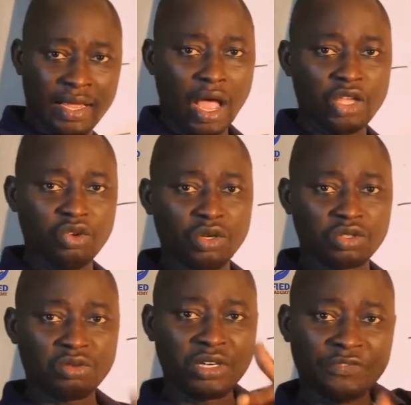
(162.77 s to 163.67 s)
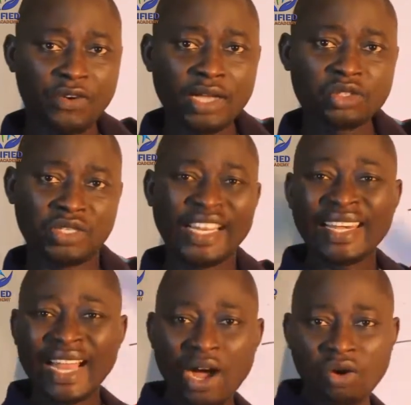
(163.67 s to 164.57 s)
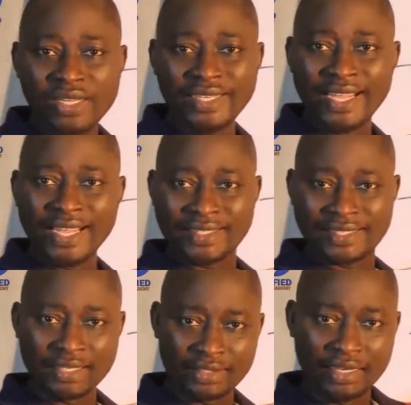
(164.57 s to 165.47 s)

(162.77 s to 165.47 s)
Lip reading: and you want to refer to the noun in that sentence,